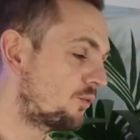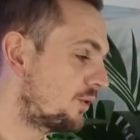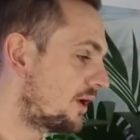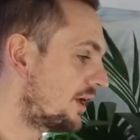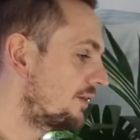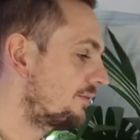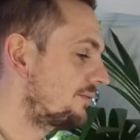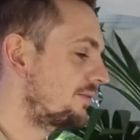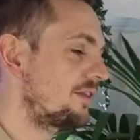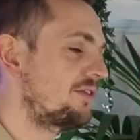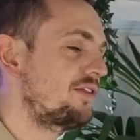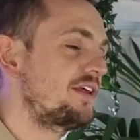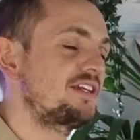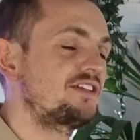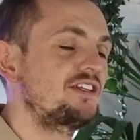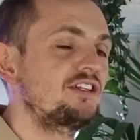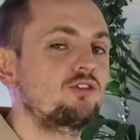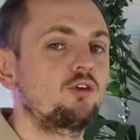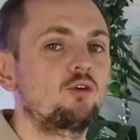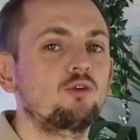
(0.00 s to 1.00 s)
Well,
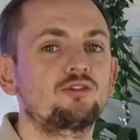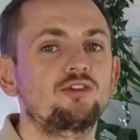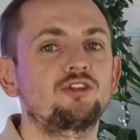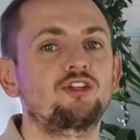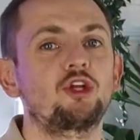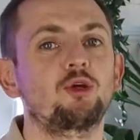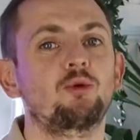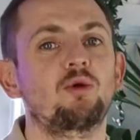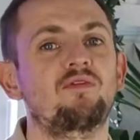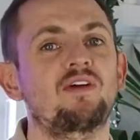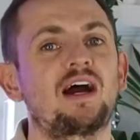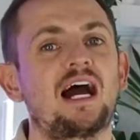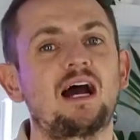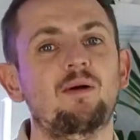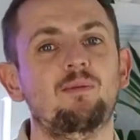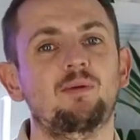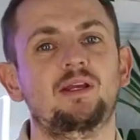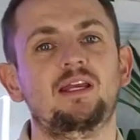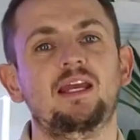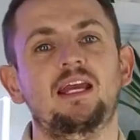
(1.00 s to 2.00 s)
this is all to do with
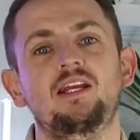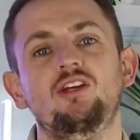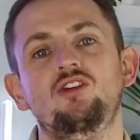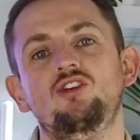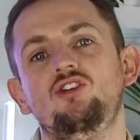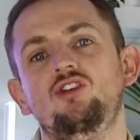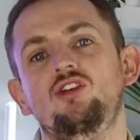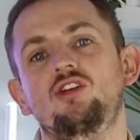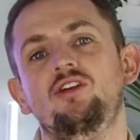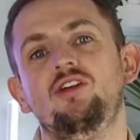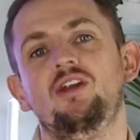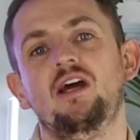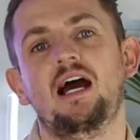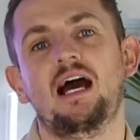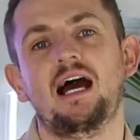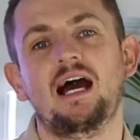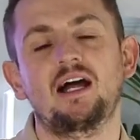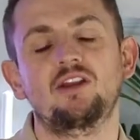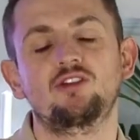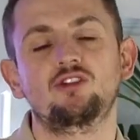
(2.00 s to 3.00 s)
application
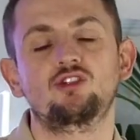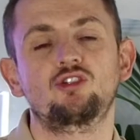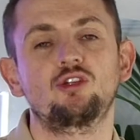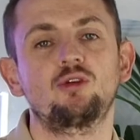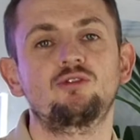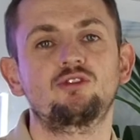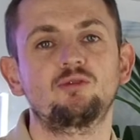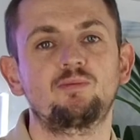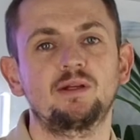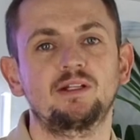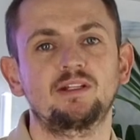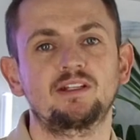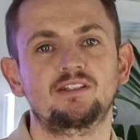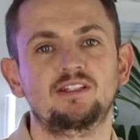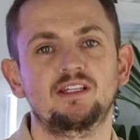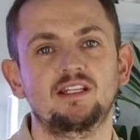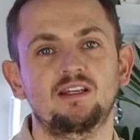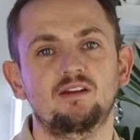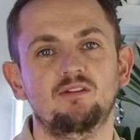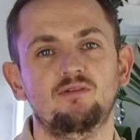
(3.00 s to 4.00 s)
and
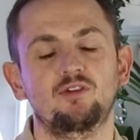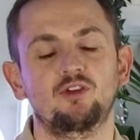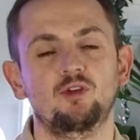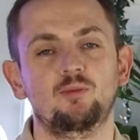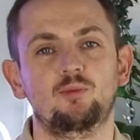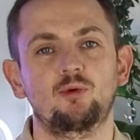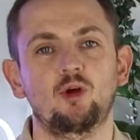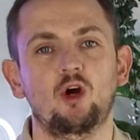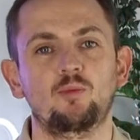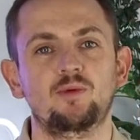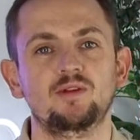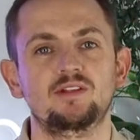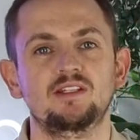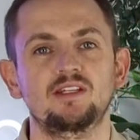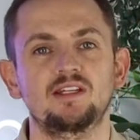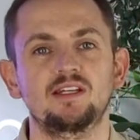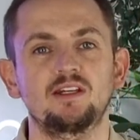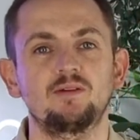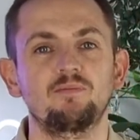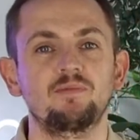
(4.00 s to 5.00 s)
suitability for the
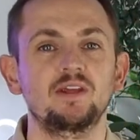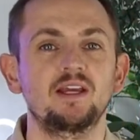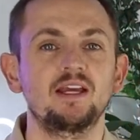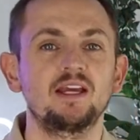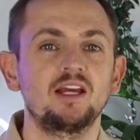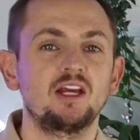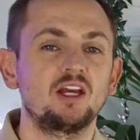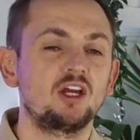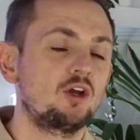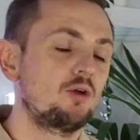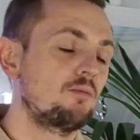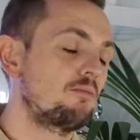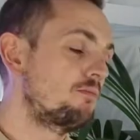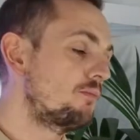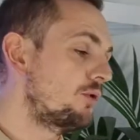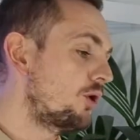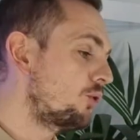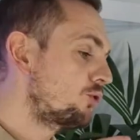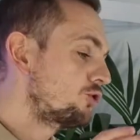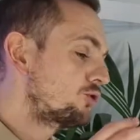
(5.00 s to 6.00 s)
property.
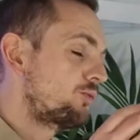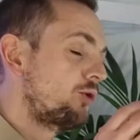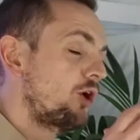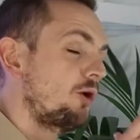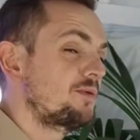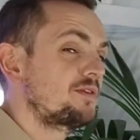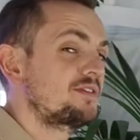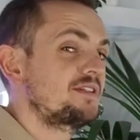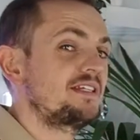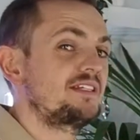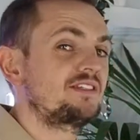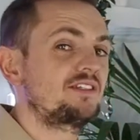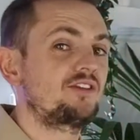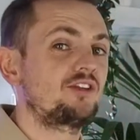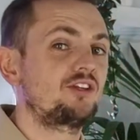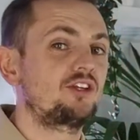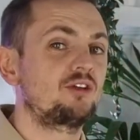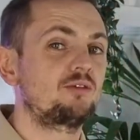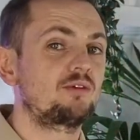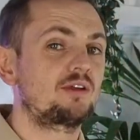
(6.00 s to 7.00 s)
Most properties in
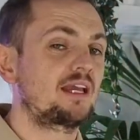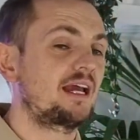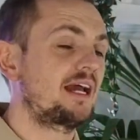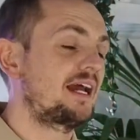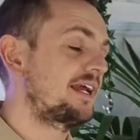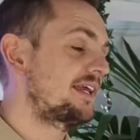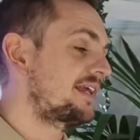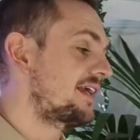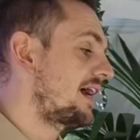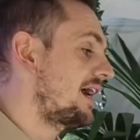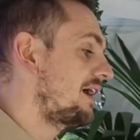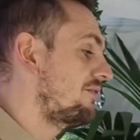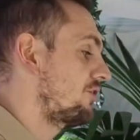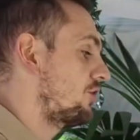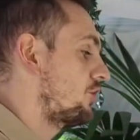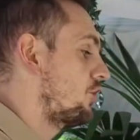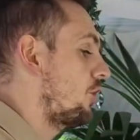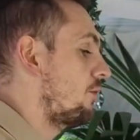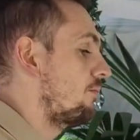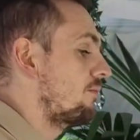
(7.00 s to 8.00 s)
the UK have a
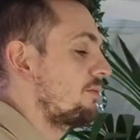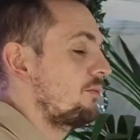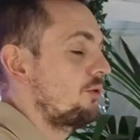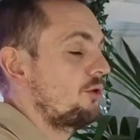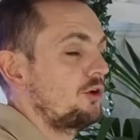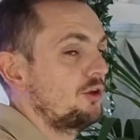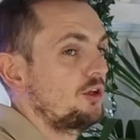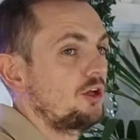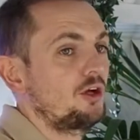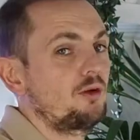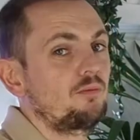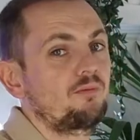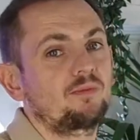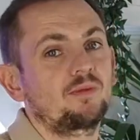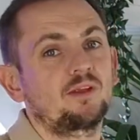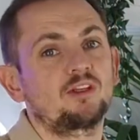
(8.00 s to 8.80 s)
combi boiler.